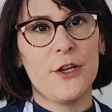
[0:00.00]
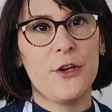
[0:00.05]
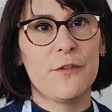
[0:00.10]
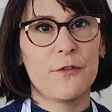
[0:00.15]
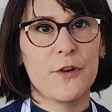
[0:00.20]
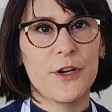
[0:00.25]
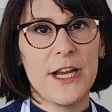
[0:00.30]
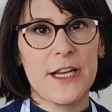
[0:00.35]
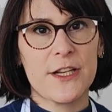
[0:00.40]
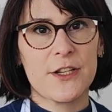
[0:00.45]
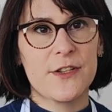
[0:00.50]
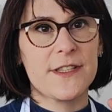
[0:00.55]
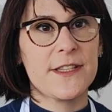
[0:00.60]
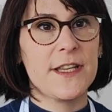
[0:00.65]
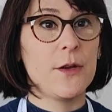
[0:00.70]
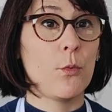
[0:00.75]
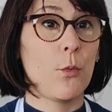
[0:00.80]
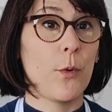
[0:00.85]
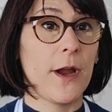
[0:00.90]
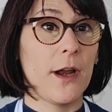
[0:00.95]
and you forget to
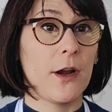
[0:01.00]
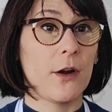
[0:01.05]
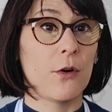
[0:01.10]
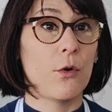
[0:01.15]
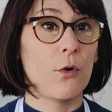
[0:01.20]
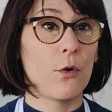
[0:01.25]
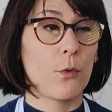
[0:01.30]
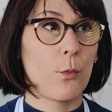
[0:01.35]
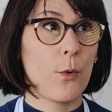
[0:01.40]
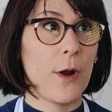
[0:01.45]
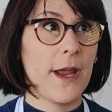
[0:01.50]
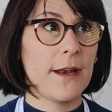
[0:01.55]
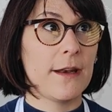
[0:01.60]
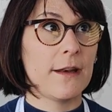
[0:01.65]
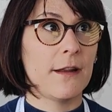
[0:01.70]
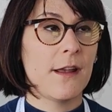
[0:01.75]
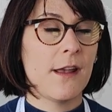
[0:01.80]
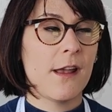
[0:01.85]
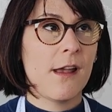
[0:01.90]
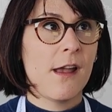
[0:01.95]
say where or
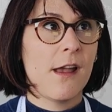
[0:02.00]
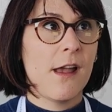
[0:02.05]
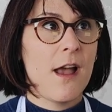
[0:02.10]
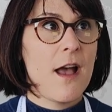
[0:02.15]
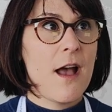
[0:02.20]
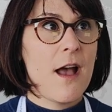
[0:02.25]
when.